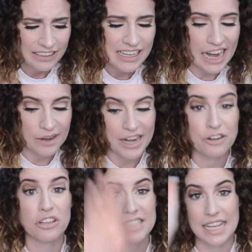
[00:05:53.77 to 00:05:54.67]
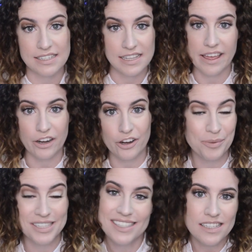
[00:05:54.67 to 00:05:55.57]
Anyway, not sad to see that go
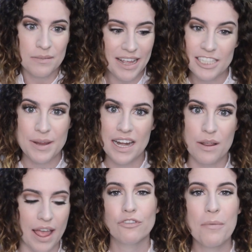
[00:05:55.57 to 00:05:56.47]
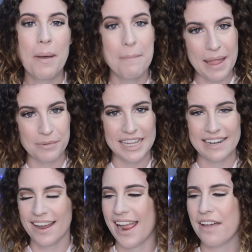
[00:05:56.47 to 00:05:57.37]
because it doesn't match me anyway. From
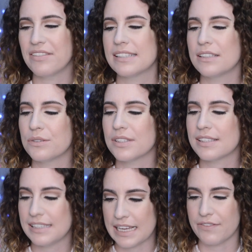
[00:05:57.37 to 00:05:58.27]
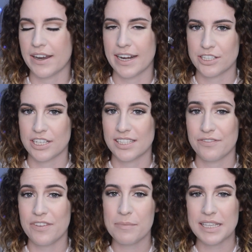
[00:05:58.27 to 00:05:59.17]
Maybelline, I have this little stick foundation. It's
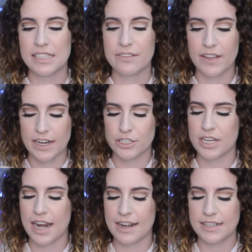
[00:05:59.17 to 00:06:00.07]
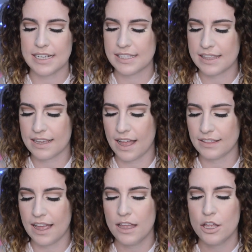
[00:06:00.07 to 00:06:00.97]
the Fit Me stick foundation and it is in the
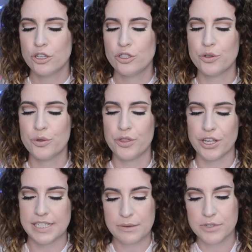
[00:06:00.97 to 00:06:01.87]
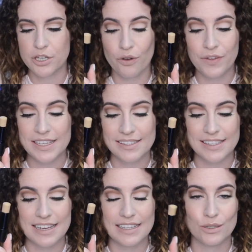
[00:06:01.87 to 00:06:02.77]
colour 230, which
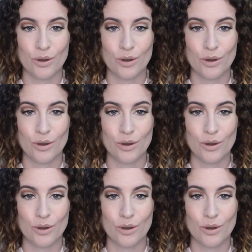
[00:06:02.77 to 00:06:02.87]
obviously is